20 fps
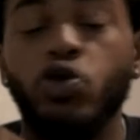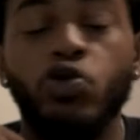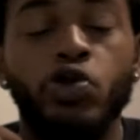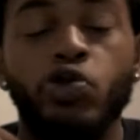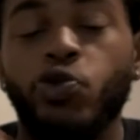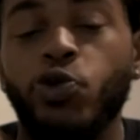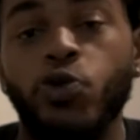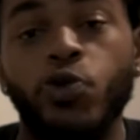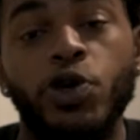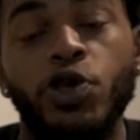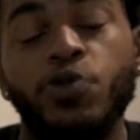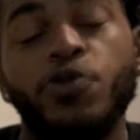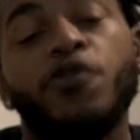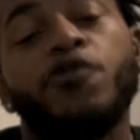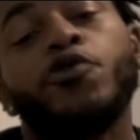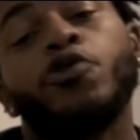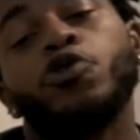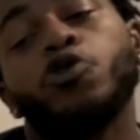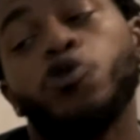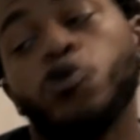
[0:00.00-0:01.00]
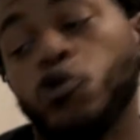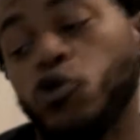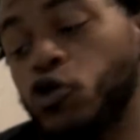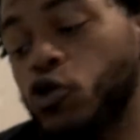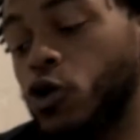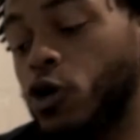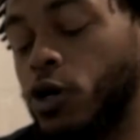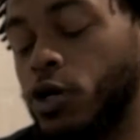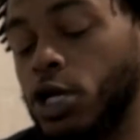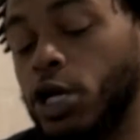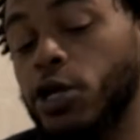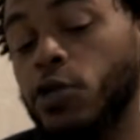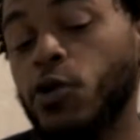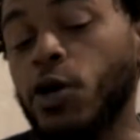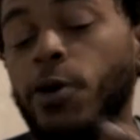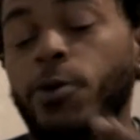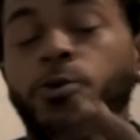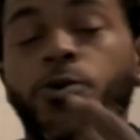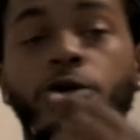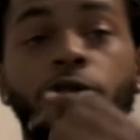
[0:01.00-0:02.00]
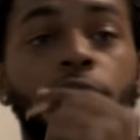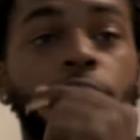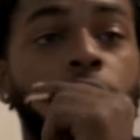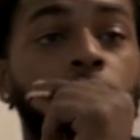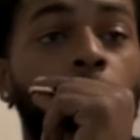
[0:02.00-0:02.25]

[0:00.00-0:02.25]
or 3 weeks before school started. That's how it was.